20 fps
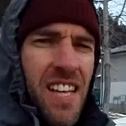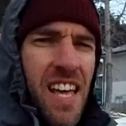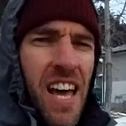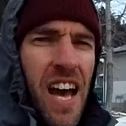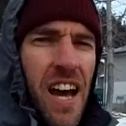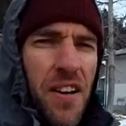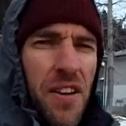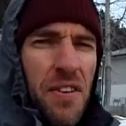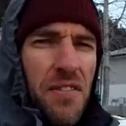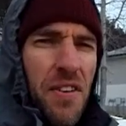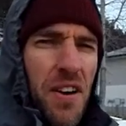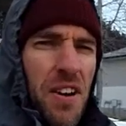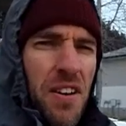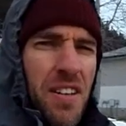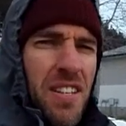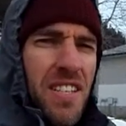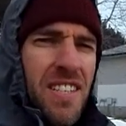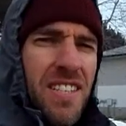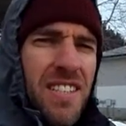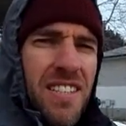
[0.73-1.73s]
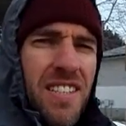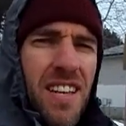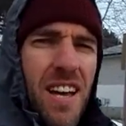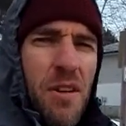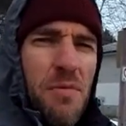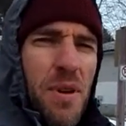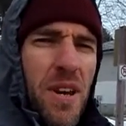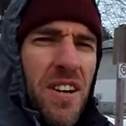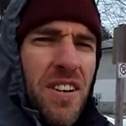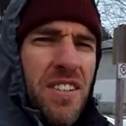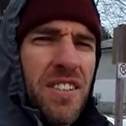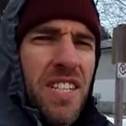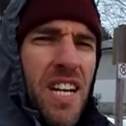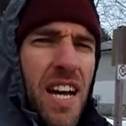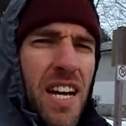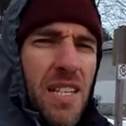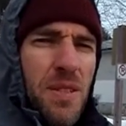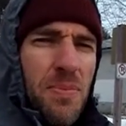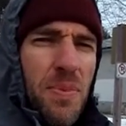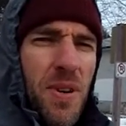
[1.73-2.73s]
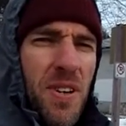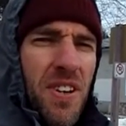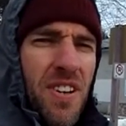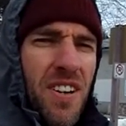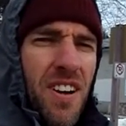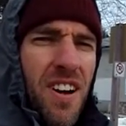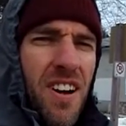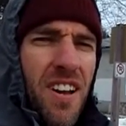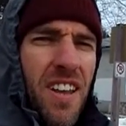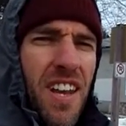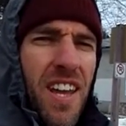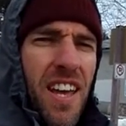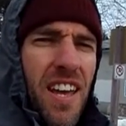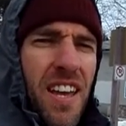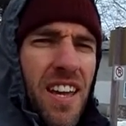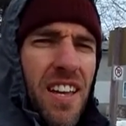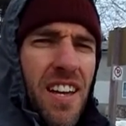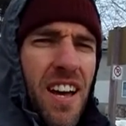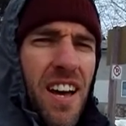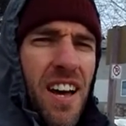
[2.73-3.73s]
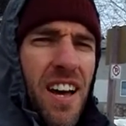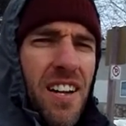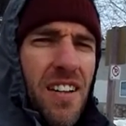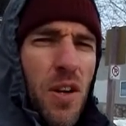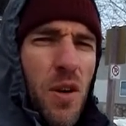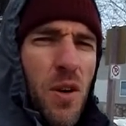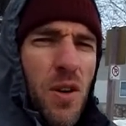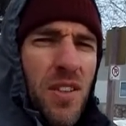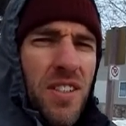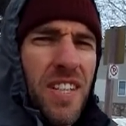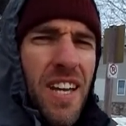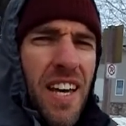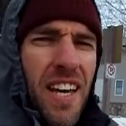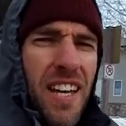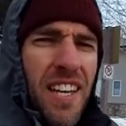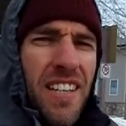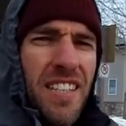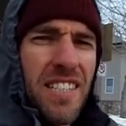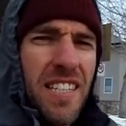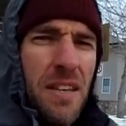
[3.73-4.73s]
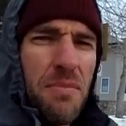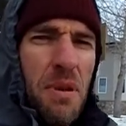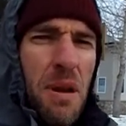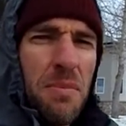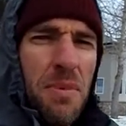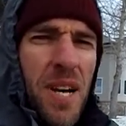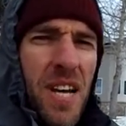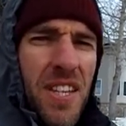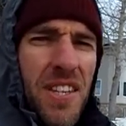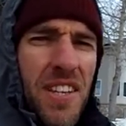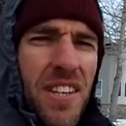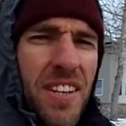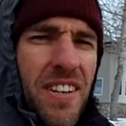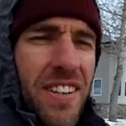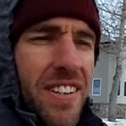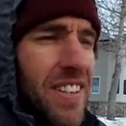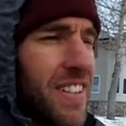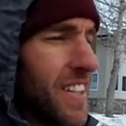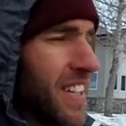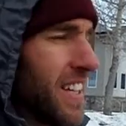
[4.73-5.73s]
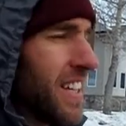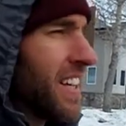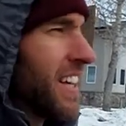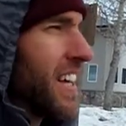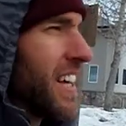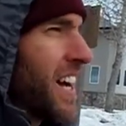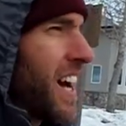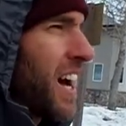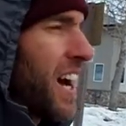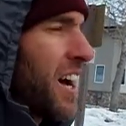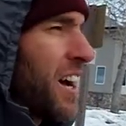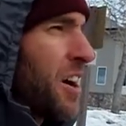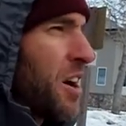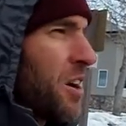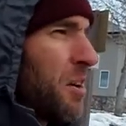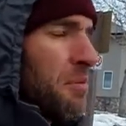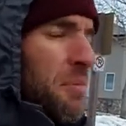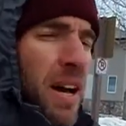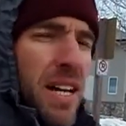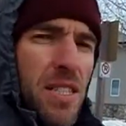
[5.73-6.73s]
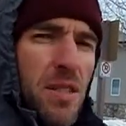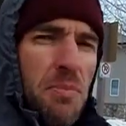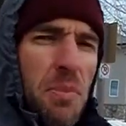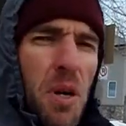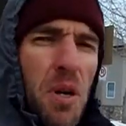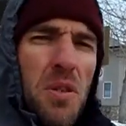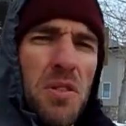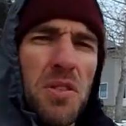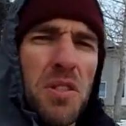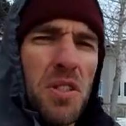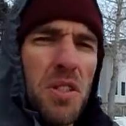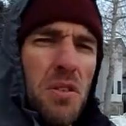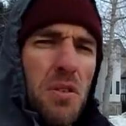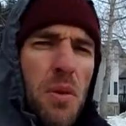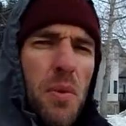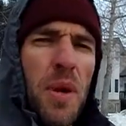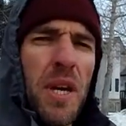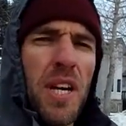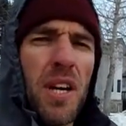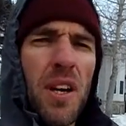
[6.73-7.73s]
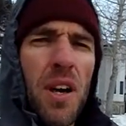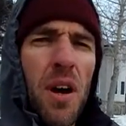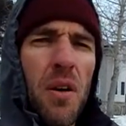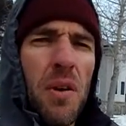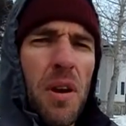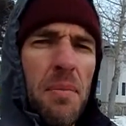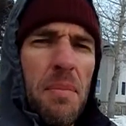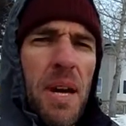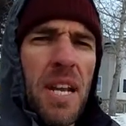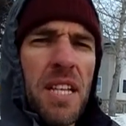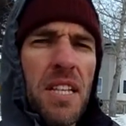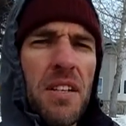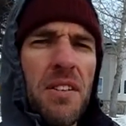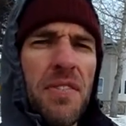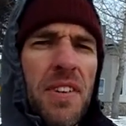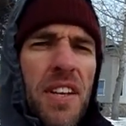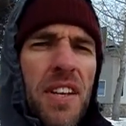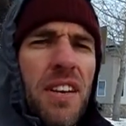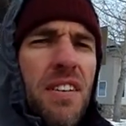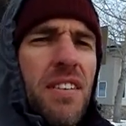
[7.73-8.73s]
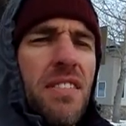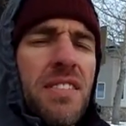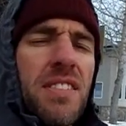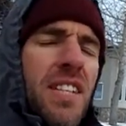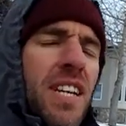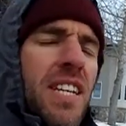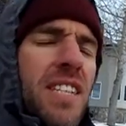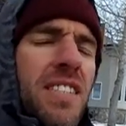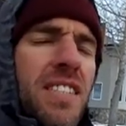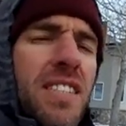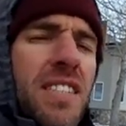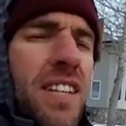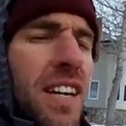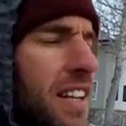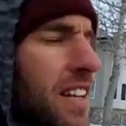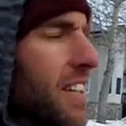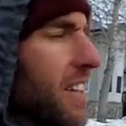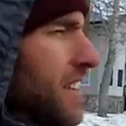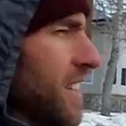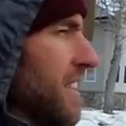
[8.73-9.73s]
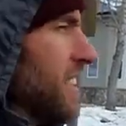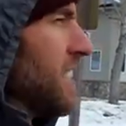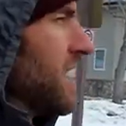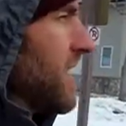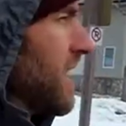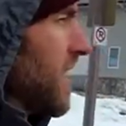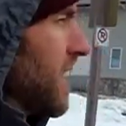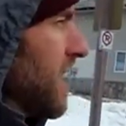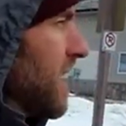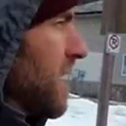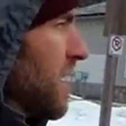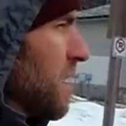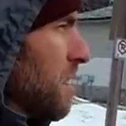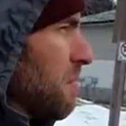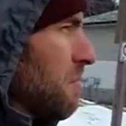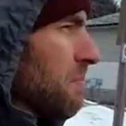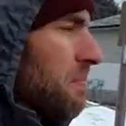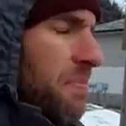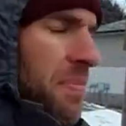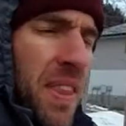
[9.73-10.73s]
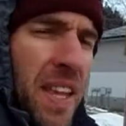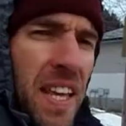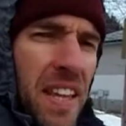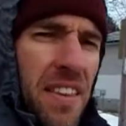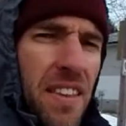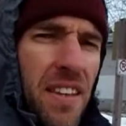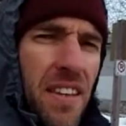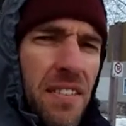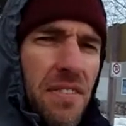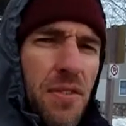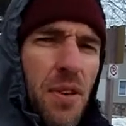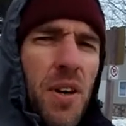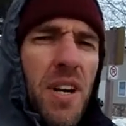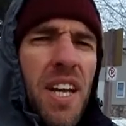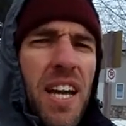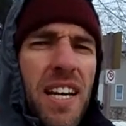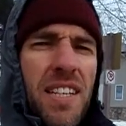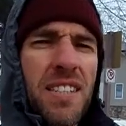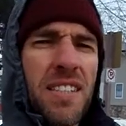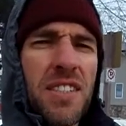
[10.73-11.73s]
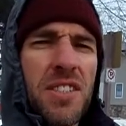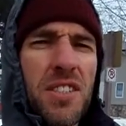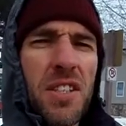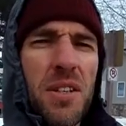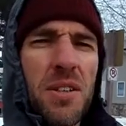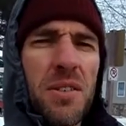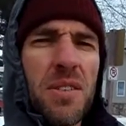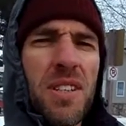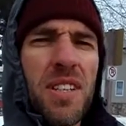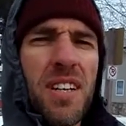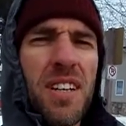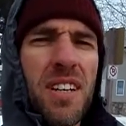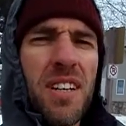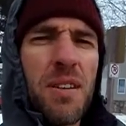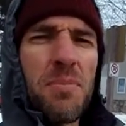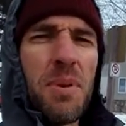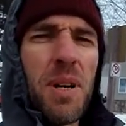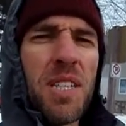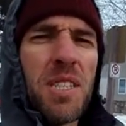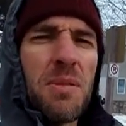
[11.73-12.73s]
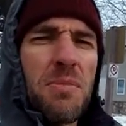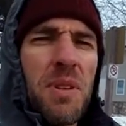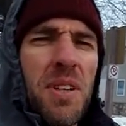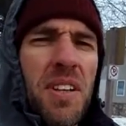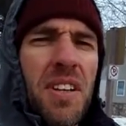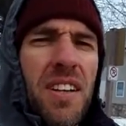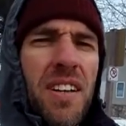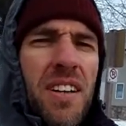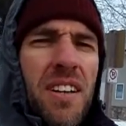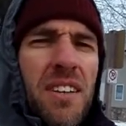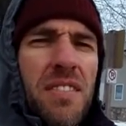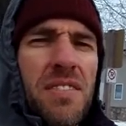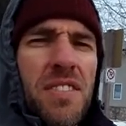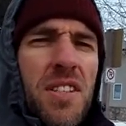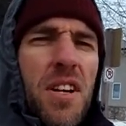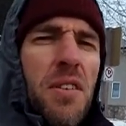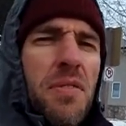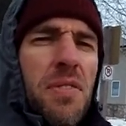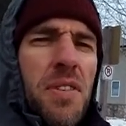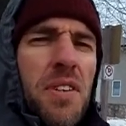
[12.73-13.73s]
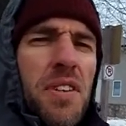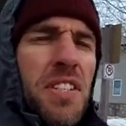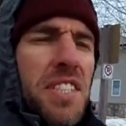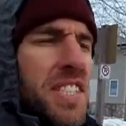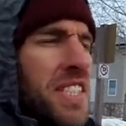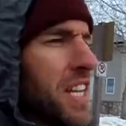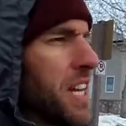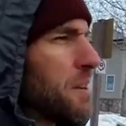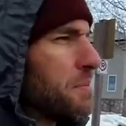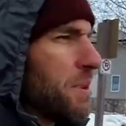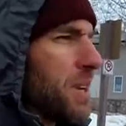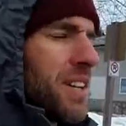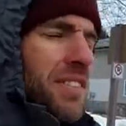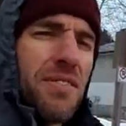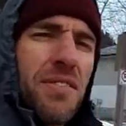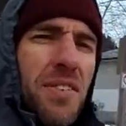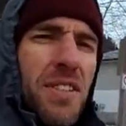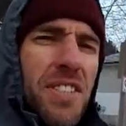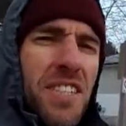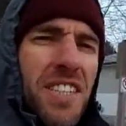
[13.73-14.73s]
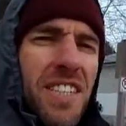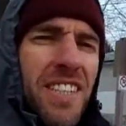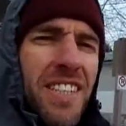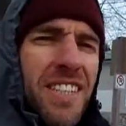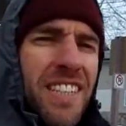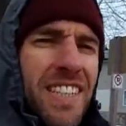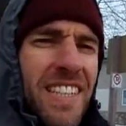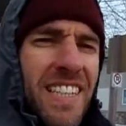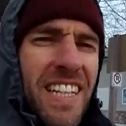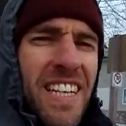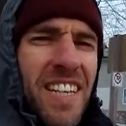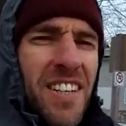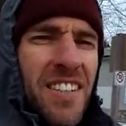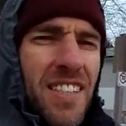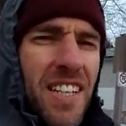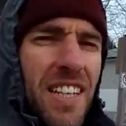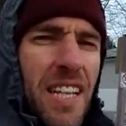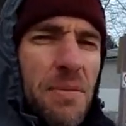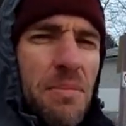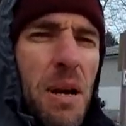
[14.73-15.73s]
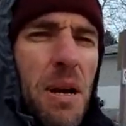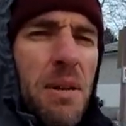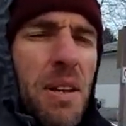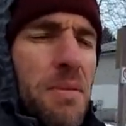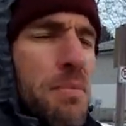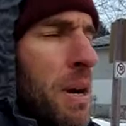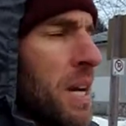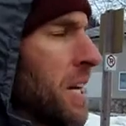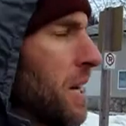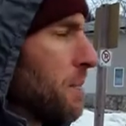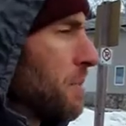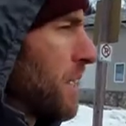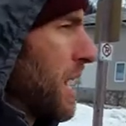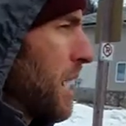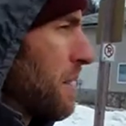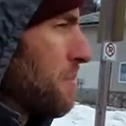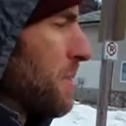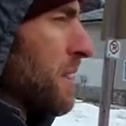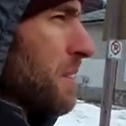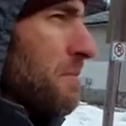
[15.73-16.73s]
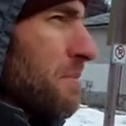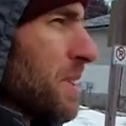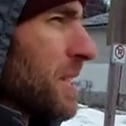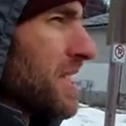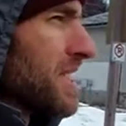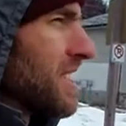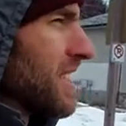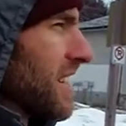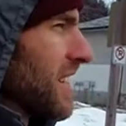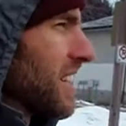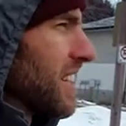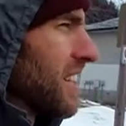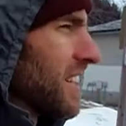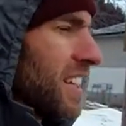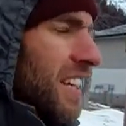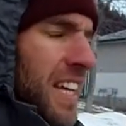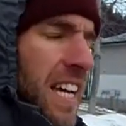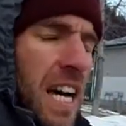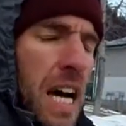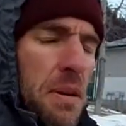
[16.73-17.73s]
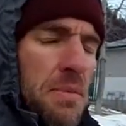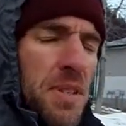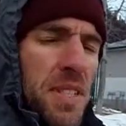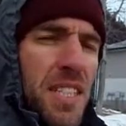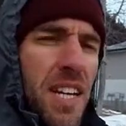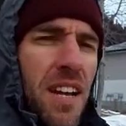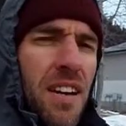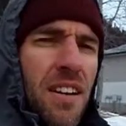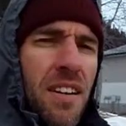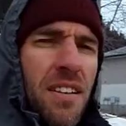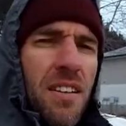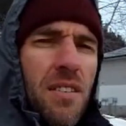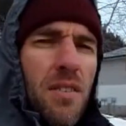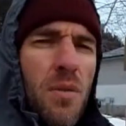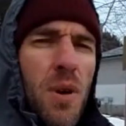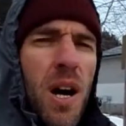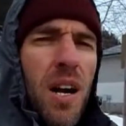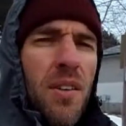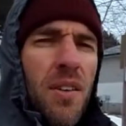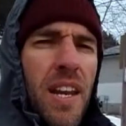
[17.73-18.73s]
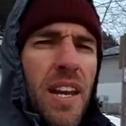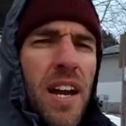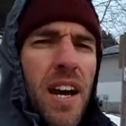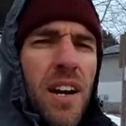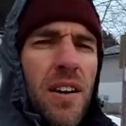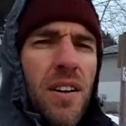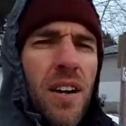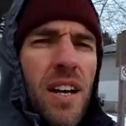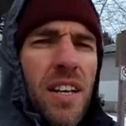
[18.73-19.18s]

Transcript: Howdy folks, I'm here in Jasper on a cold day, seeing my breath here, as opposed to a week ago when I made a little video and it was nice and sunny. The forecast had showed a possibility of snow flurries today, but unfortunately looks like that might not be happening. But I'm just out on a little walk right now.